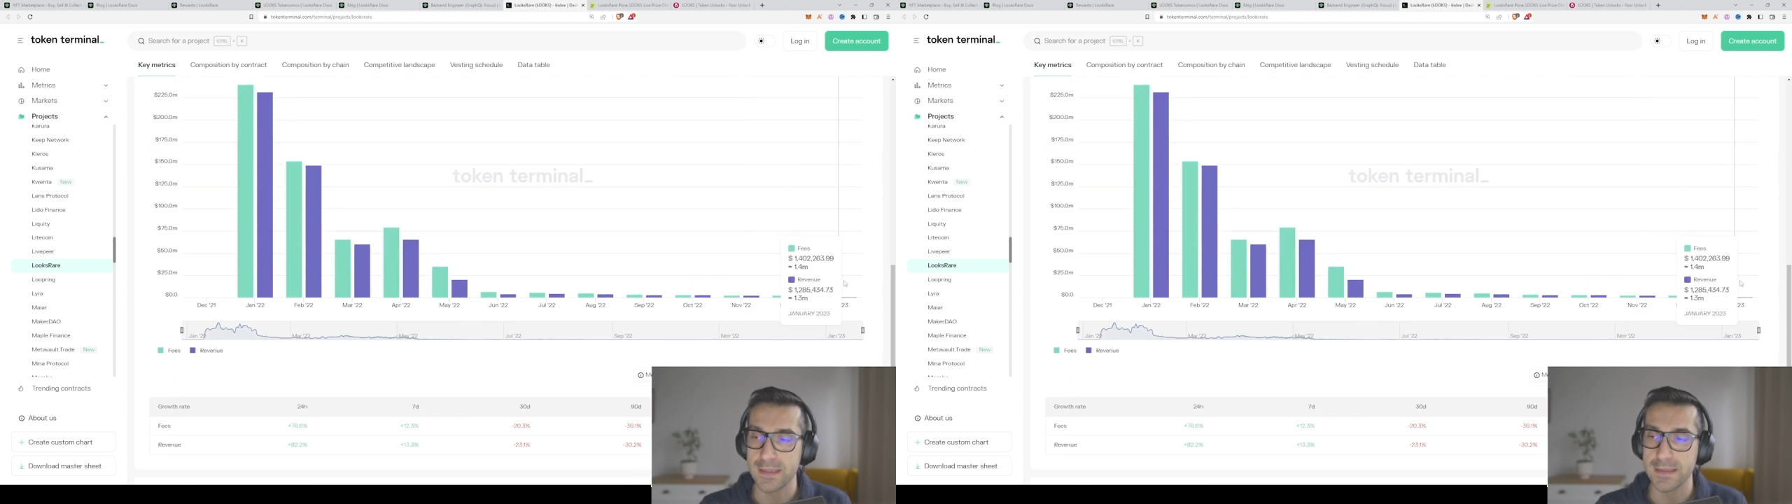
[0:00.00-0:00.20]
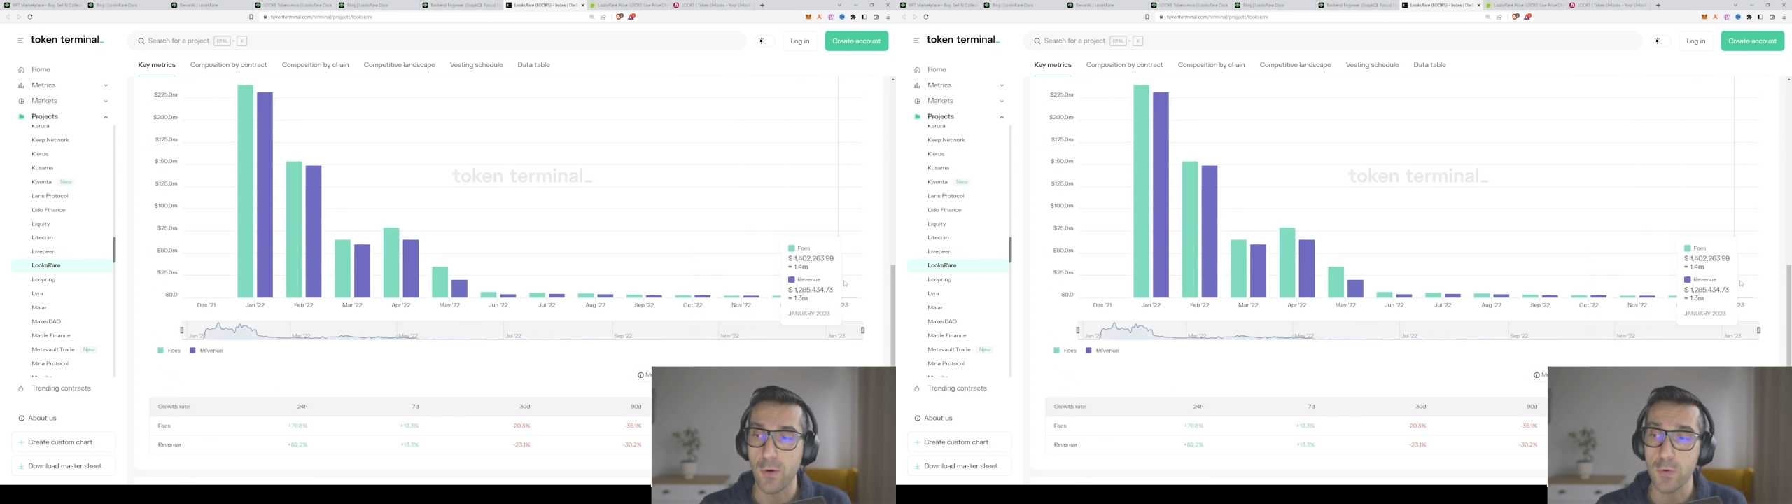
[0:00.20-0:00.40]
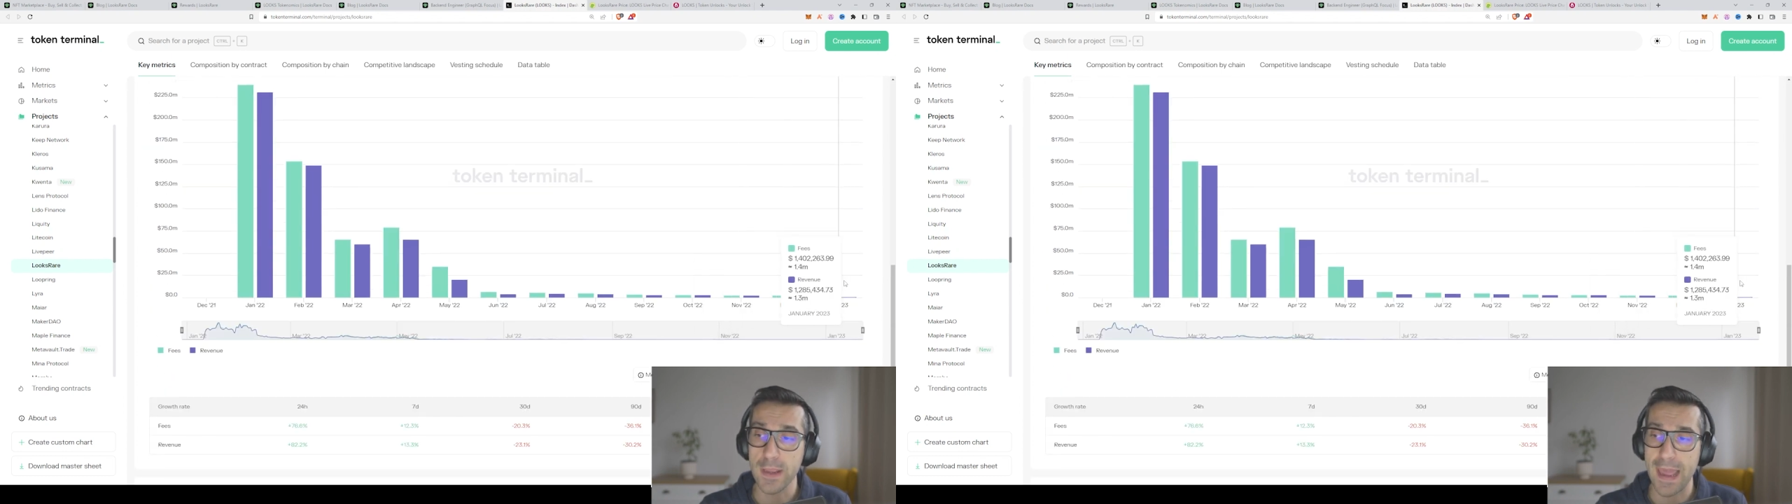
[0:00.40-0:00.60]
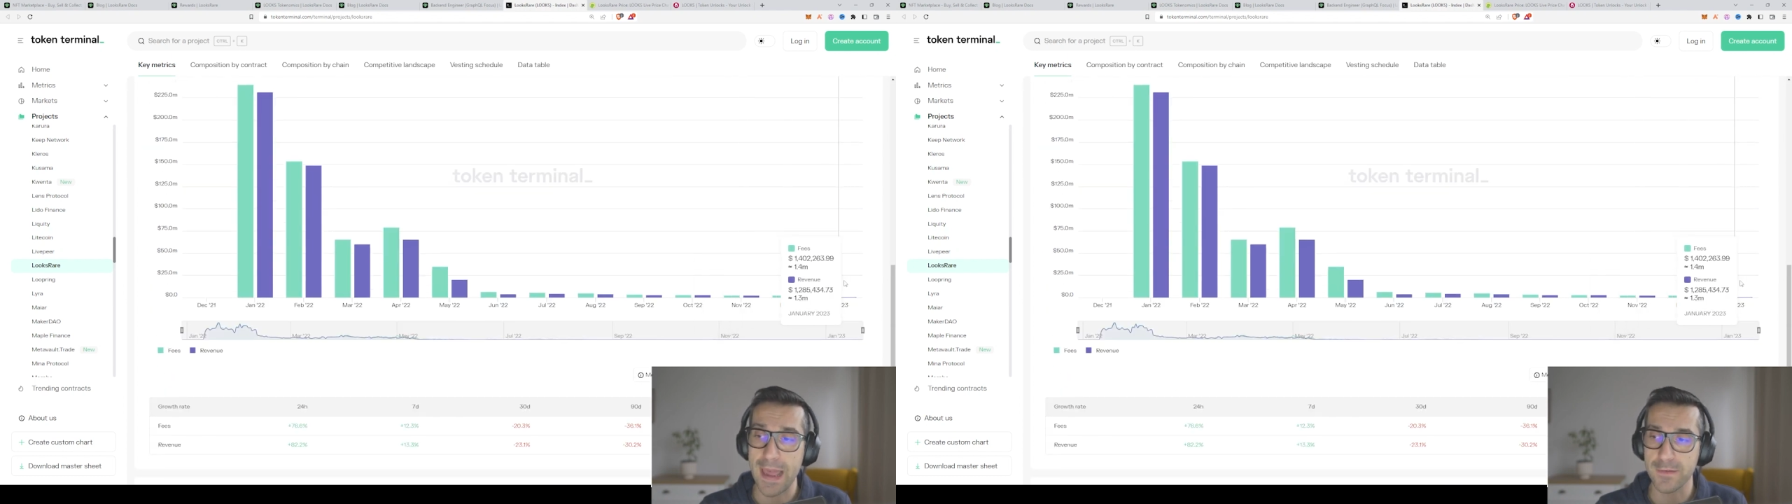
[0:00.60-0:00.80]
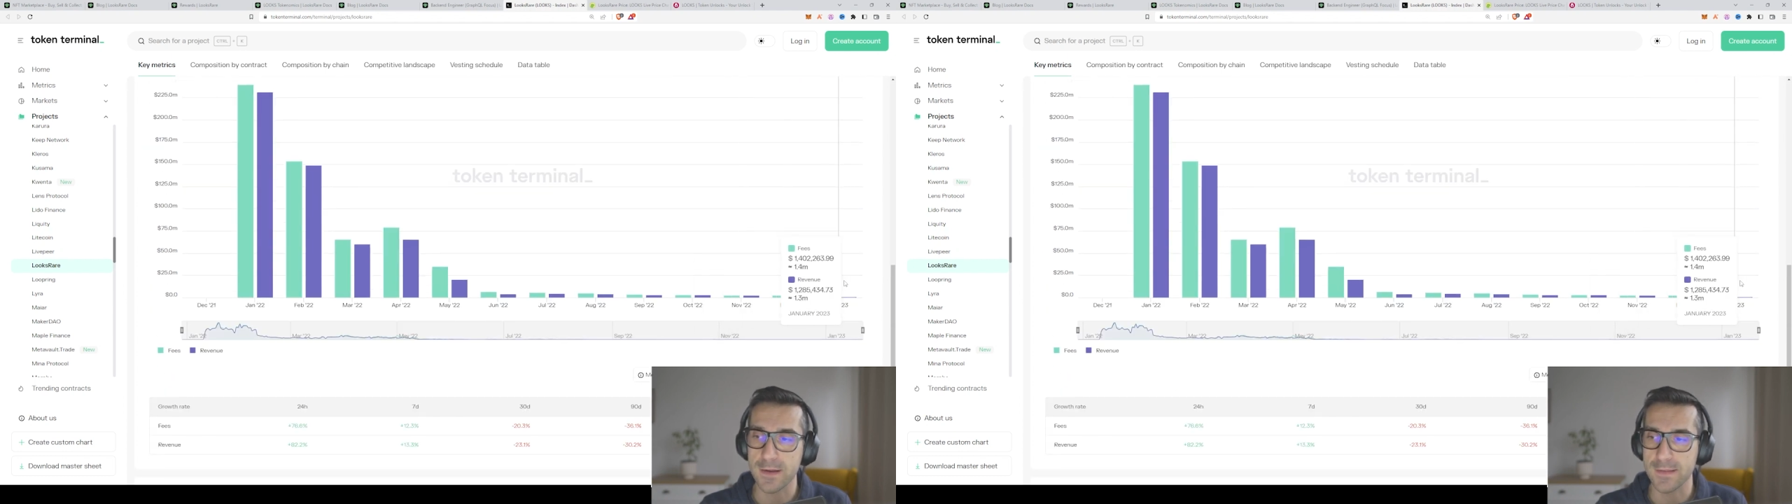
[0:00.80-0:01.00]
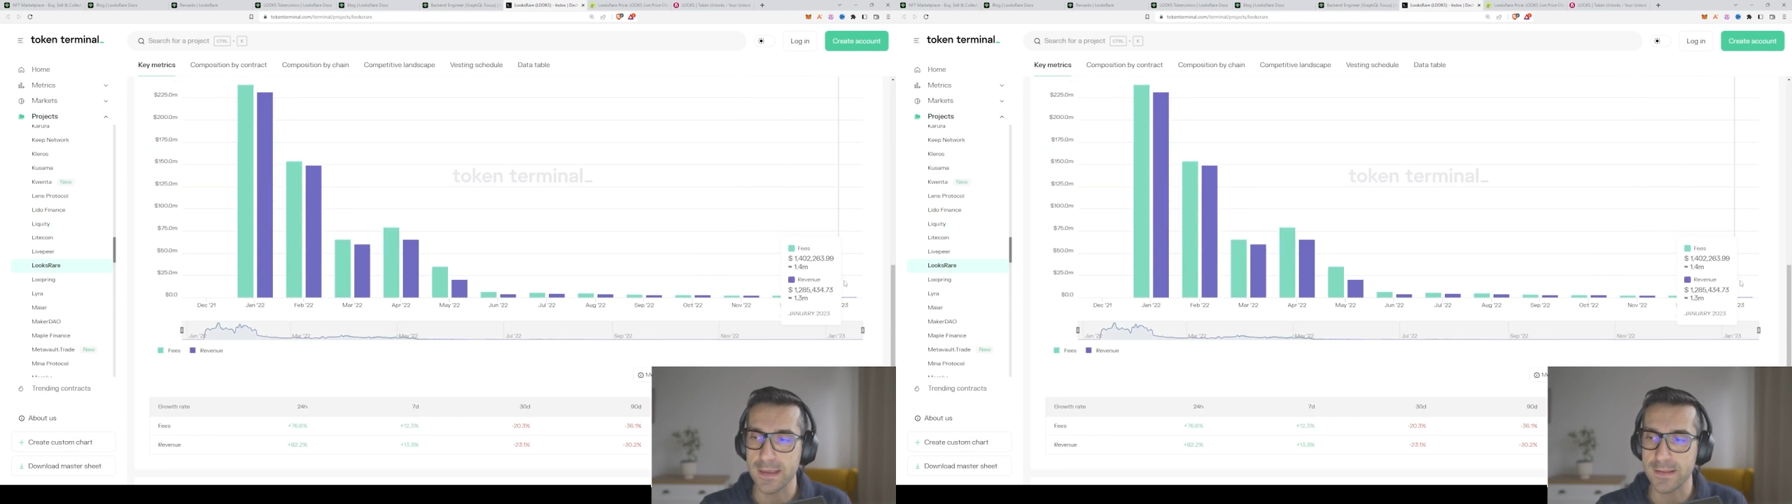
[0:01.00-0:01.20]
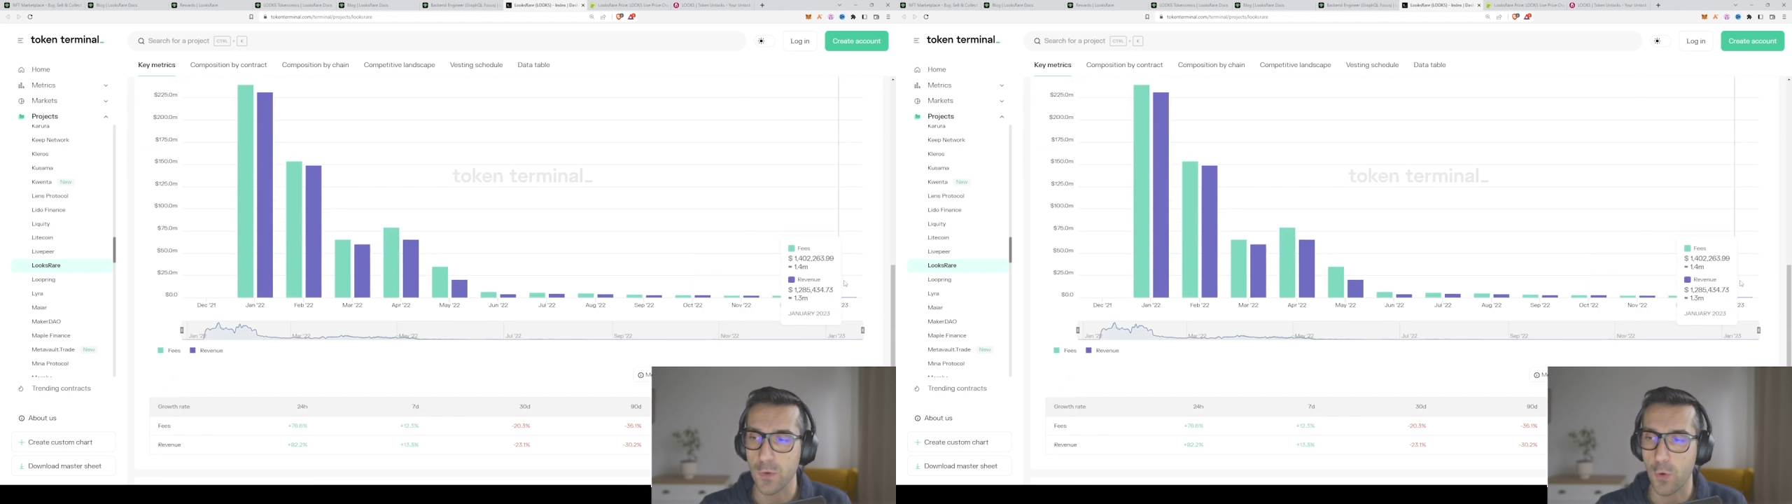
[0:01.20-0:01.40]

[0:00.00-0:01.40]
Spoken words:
they already have collected